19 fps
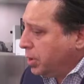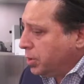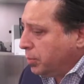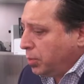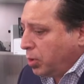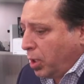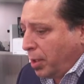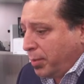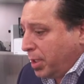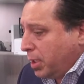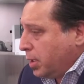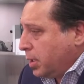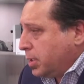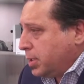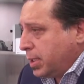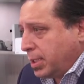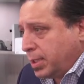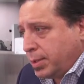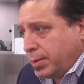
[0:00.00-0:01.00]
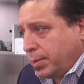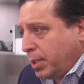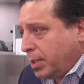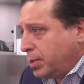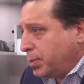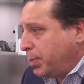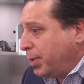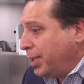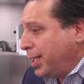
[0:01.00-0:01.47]
blow. I mean, it's it's
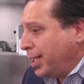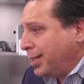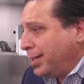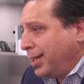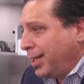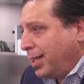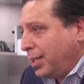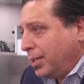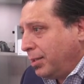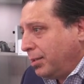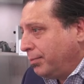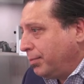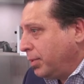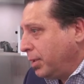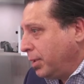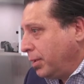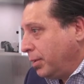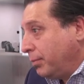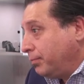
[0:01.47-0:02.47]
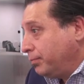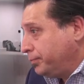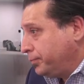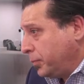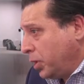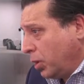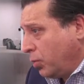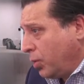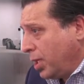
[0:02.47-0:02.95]
it's been like that
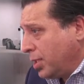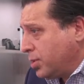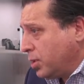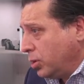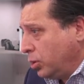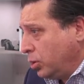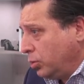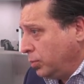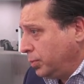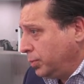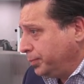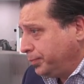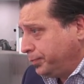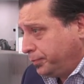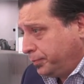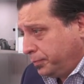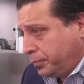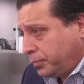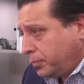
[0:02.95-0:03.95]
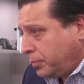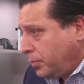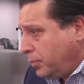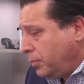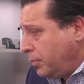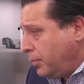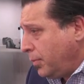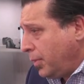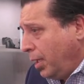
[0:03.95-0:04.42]
across the globe. Mm-hmm,
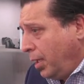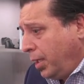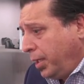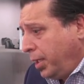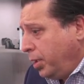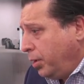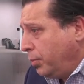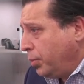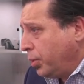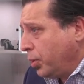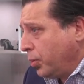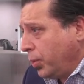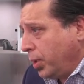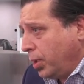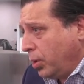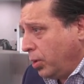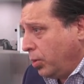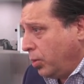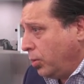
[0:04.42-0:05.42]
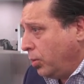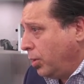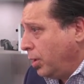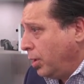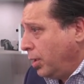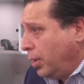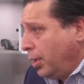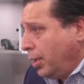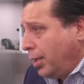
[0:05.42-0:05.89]
mm-hmm. And here in Puerto Rico,
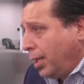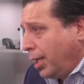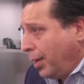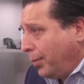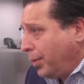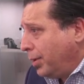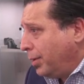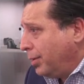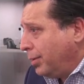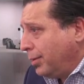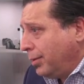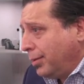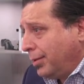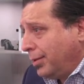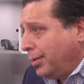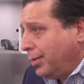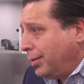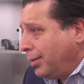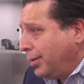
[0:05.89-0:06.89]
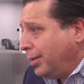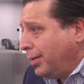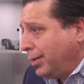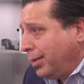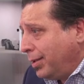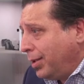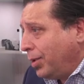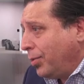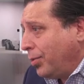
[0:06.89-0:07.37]
I mean,
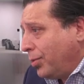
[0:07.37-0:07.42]
you know, there,